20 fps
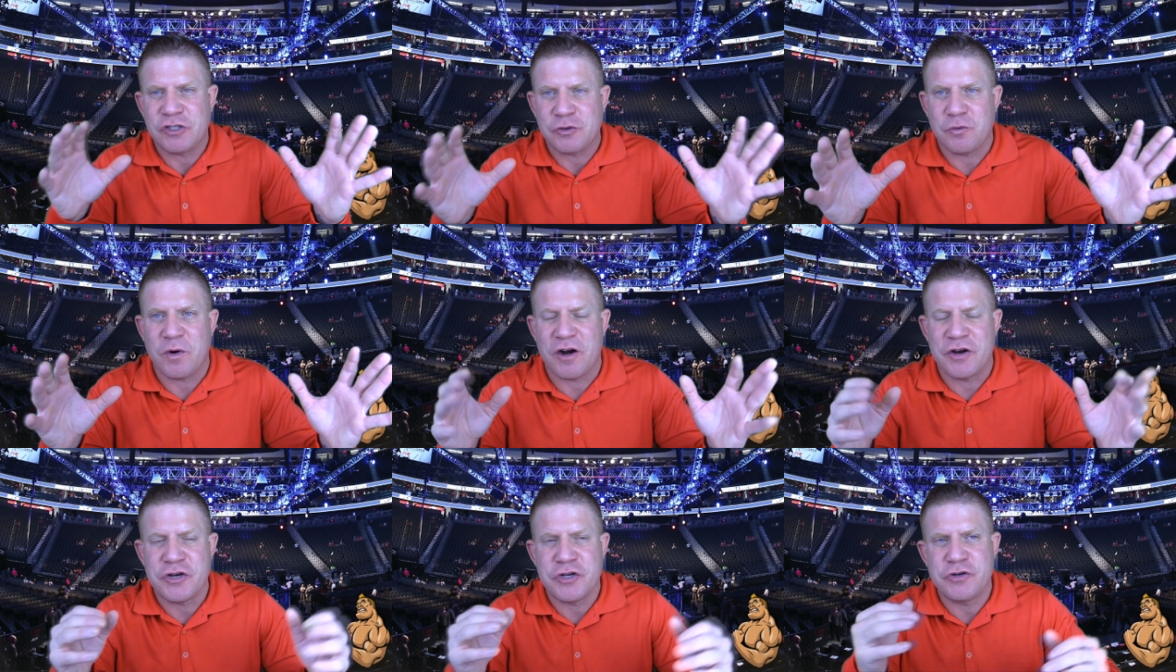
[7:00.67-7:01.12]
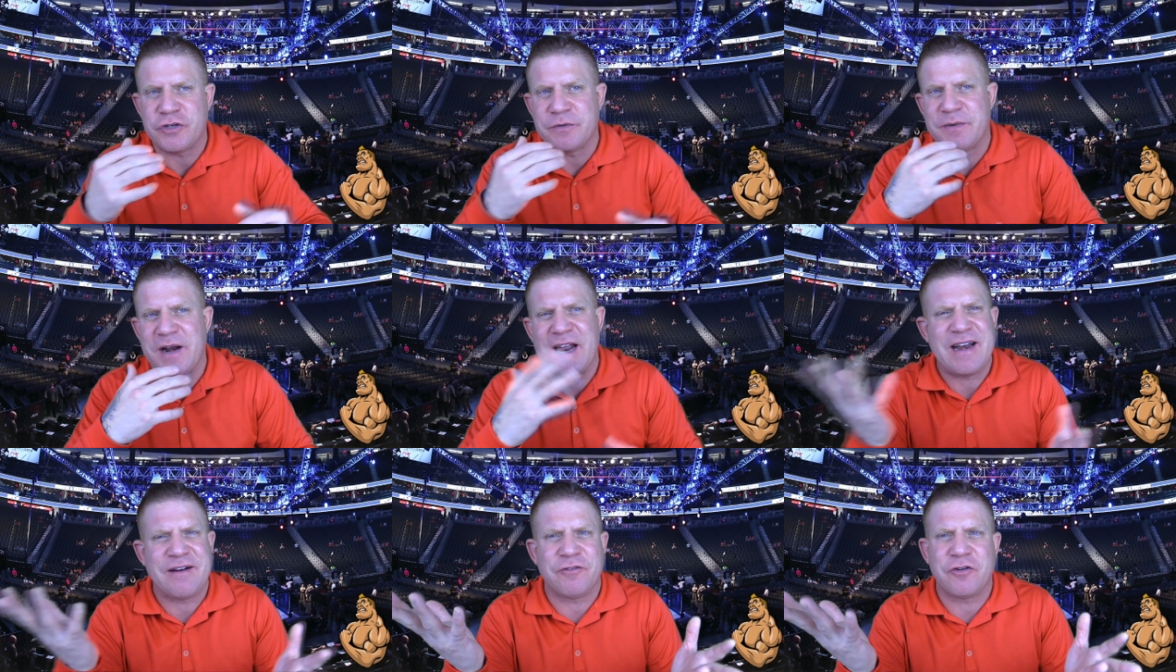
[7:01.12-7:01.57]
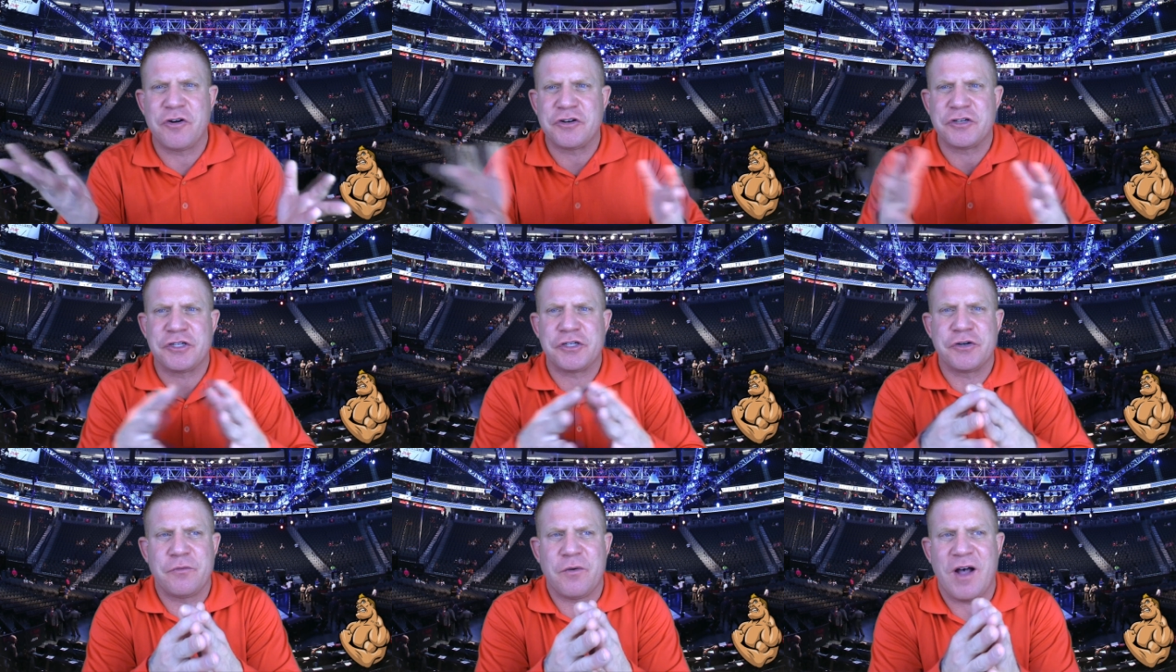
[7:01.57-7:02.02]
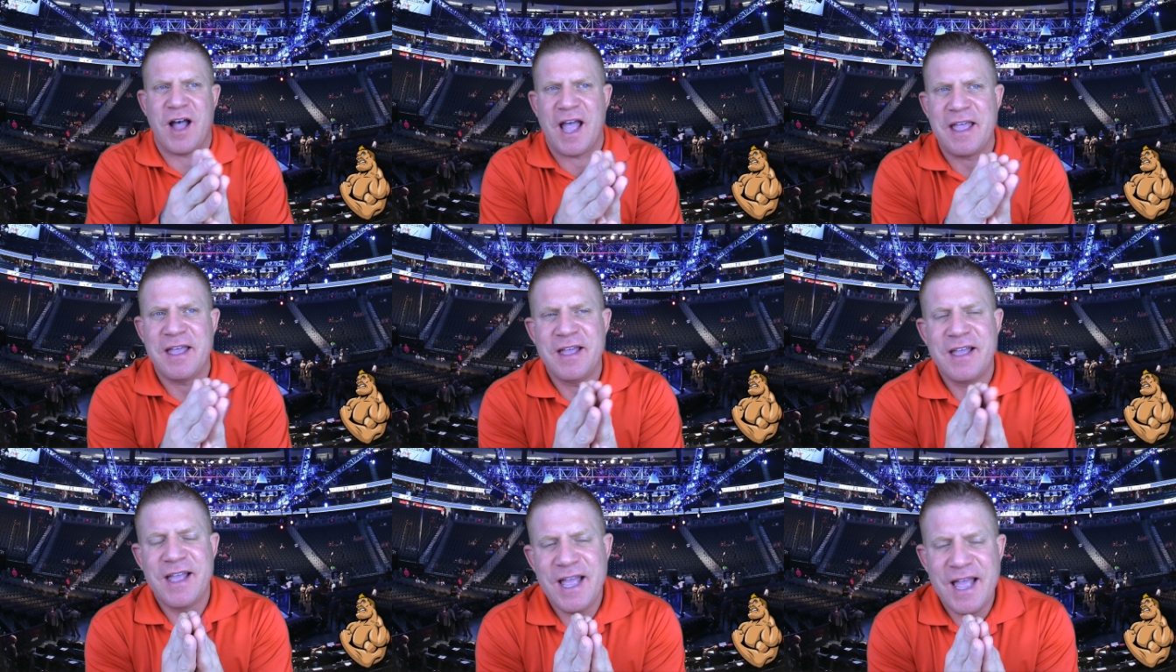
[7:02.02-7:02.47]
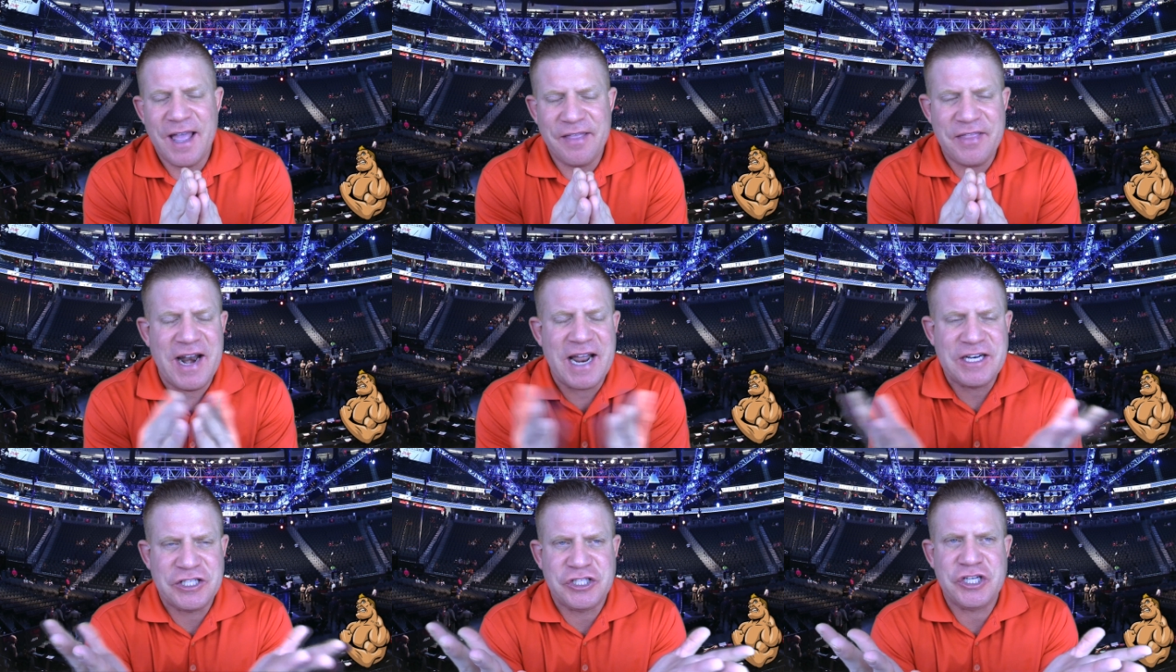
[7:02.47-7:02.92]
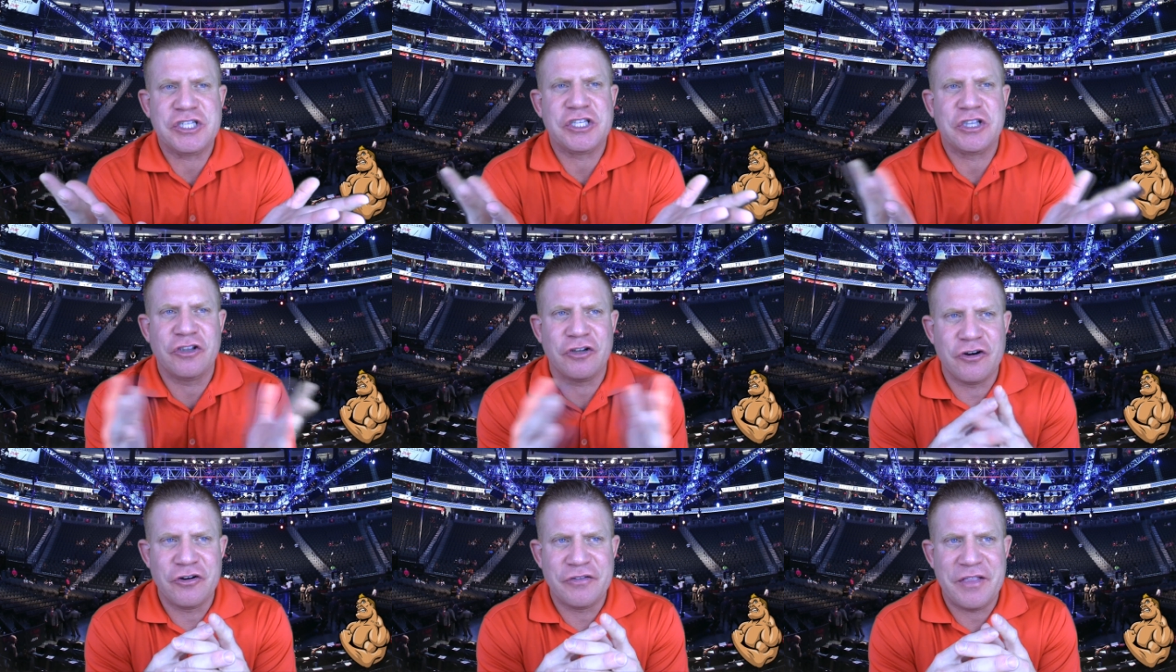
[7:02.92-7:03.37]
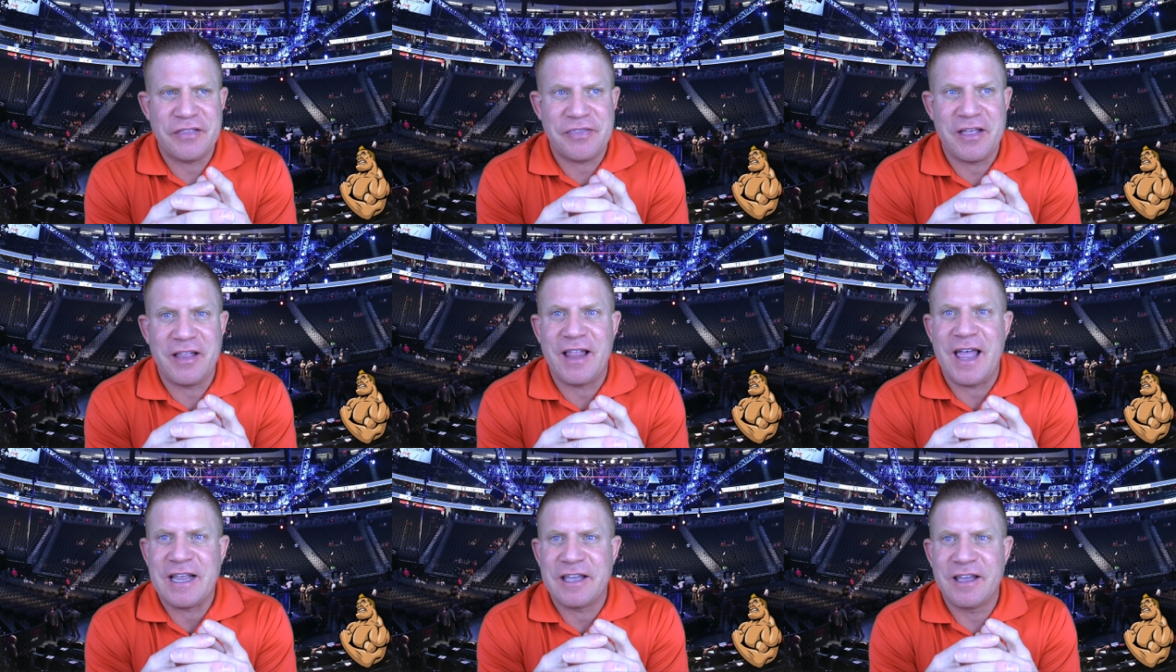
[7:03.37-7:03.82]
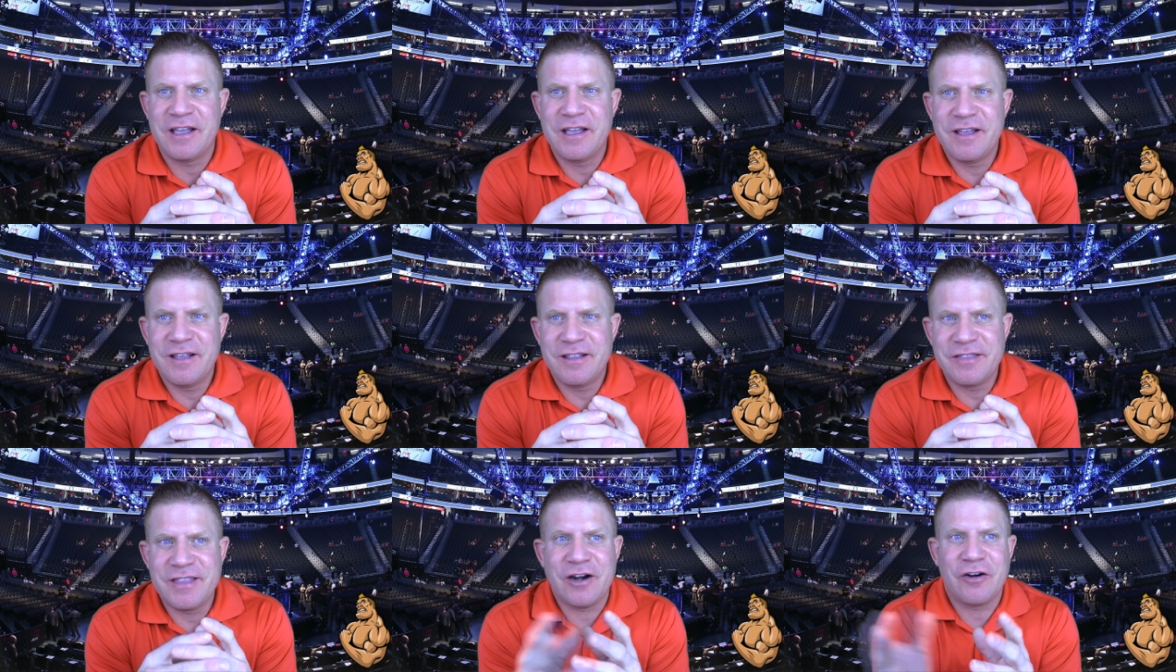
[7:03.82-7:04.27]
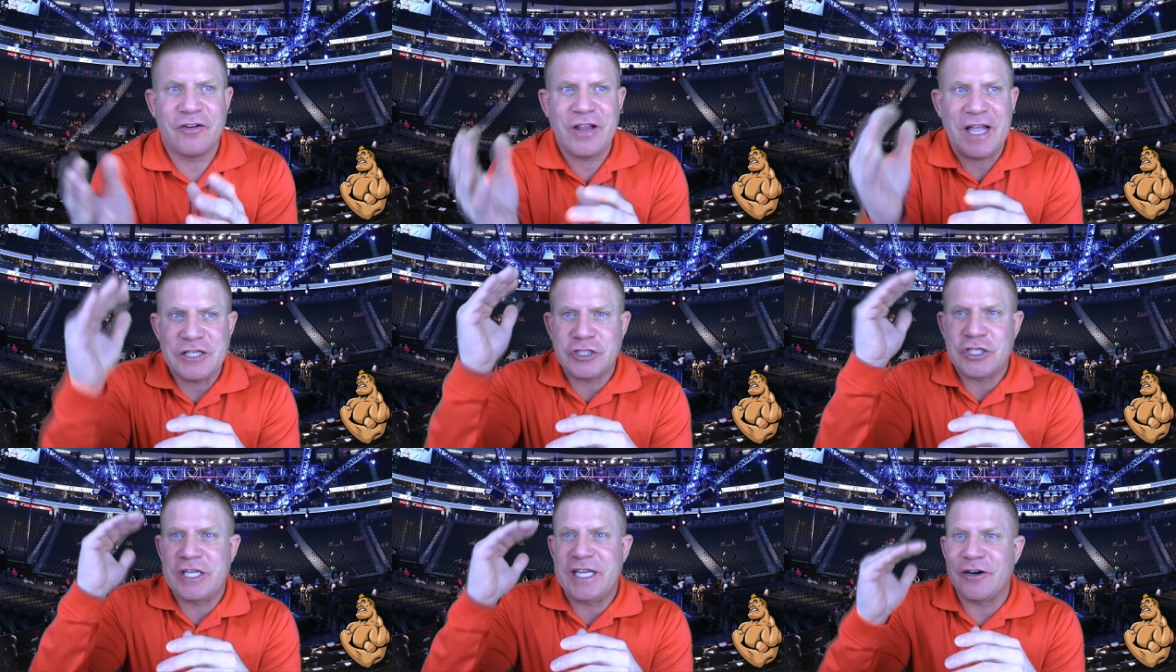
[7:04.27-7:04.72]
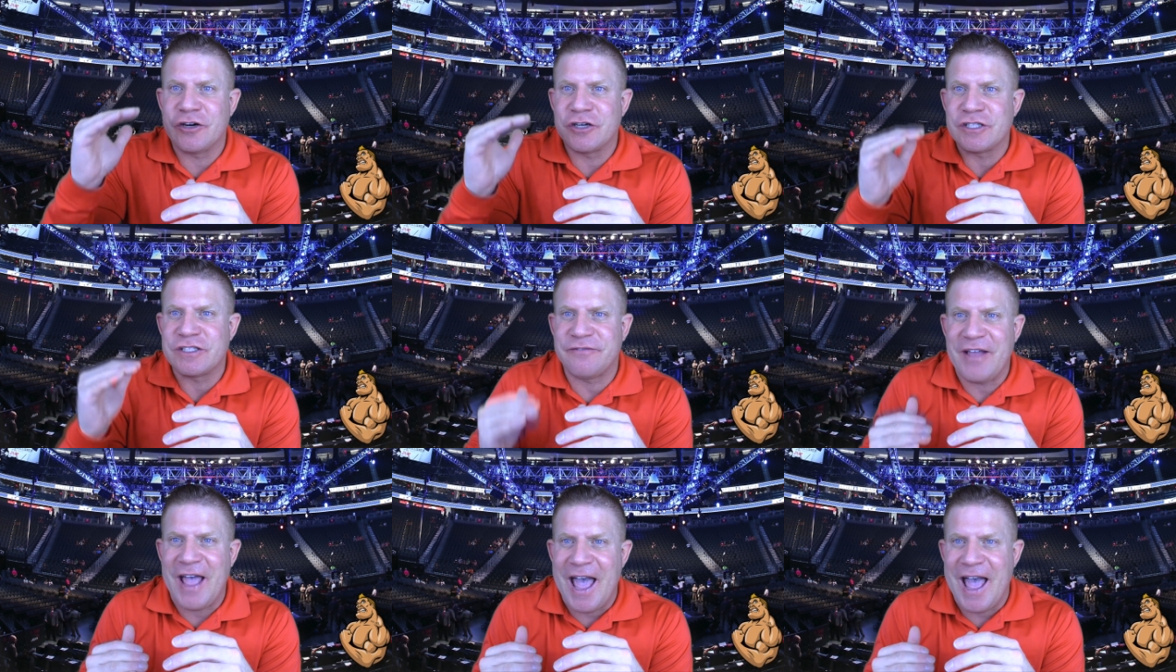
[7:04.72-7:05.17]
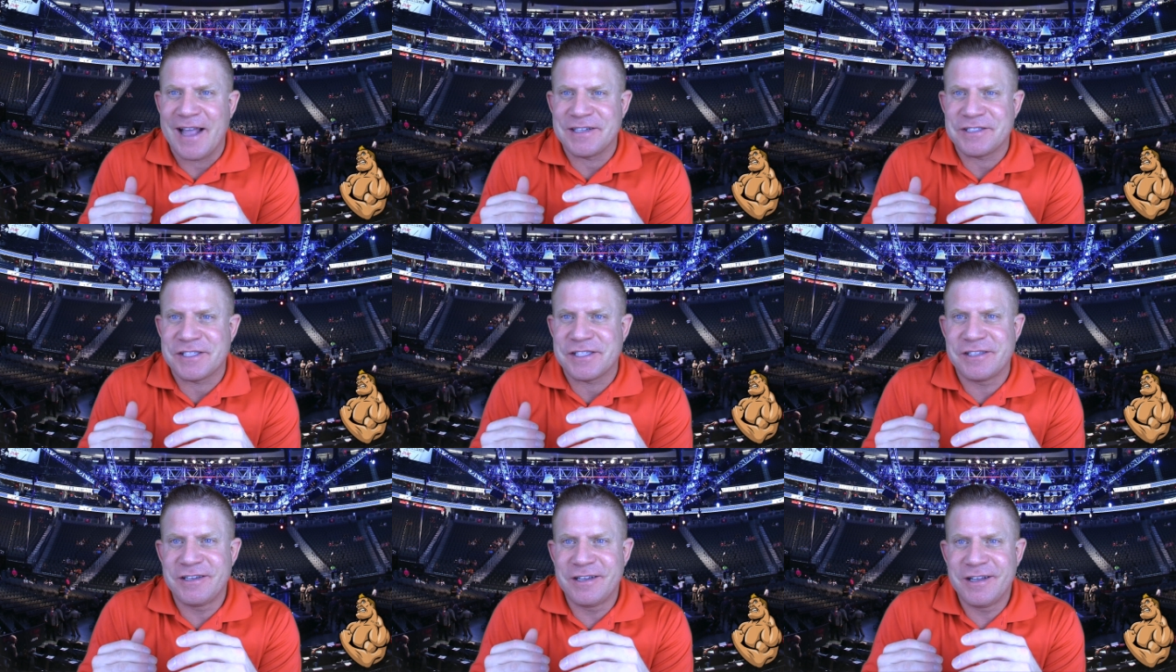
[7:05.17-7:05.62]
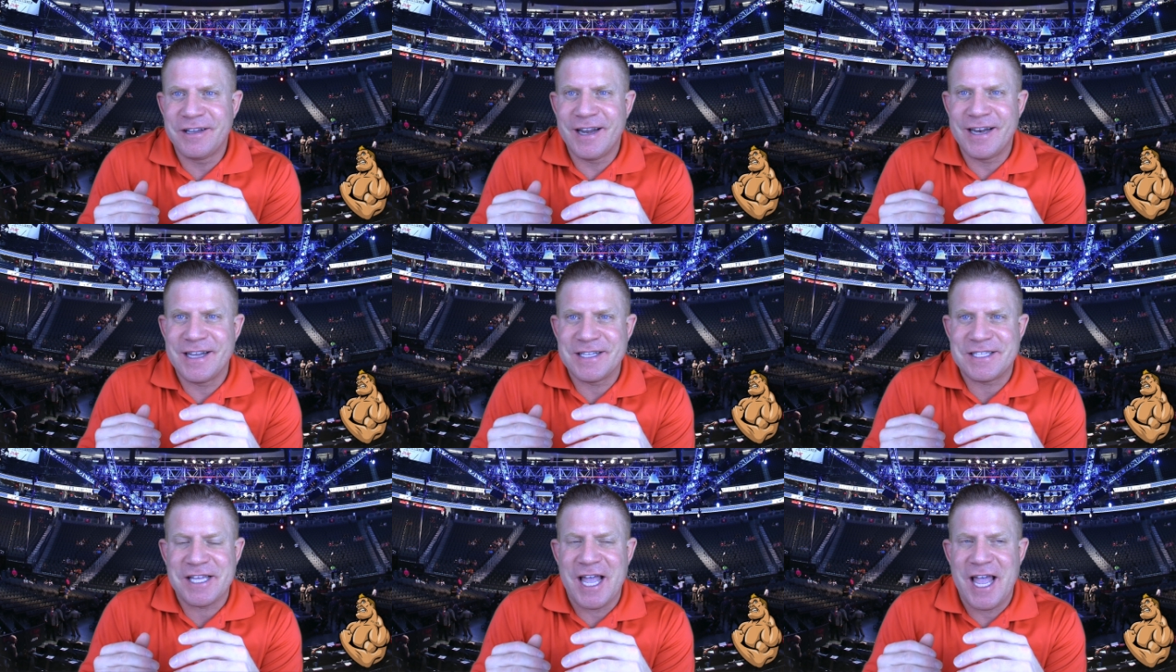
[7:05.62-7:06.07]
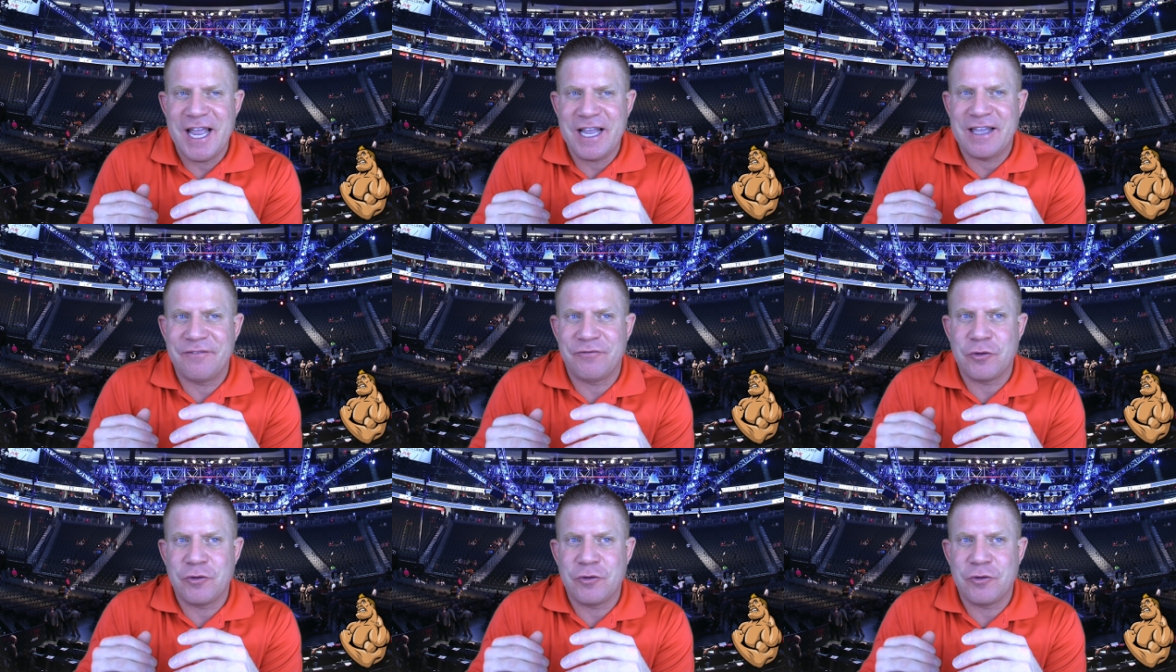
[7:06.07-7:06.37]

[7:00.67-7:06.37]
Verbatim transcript: swear on YouTube, and I never understood why. And then I just learned that like there are like tiers of ads and it's like,